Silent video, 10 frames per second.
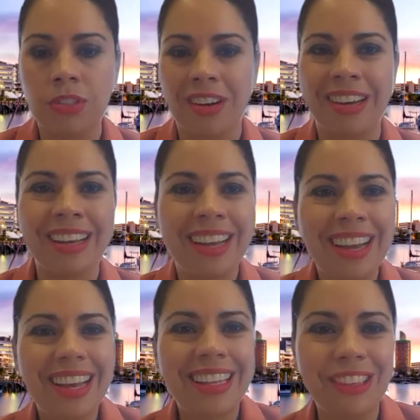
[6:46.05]
So
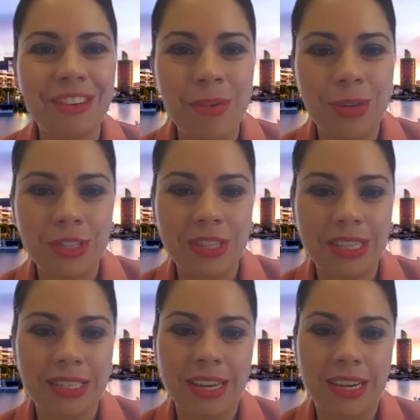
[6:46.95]
look forward to the
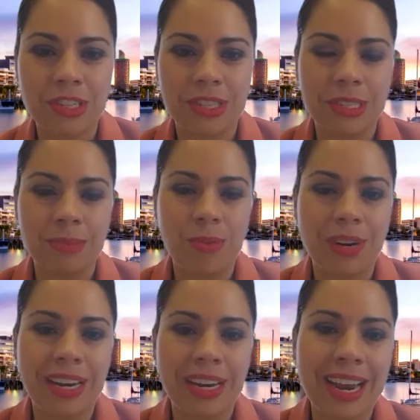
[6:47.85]
discussion this
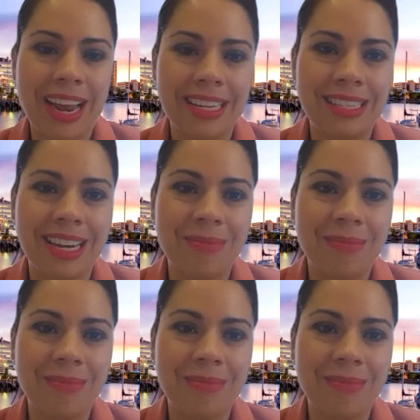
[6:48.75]
morning and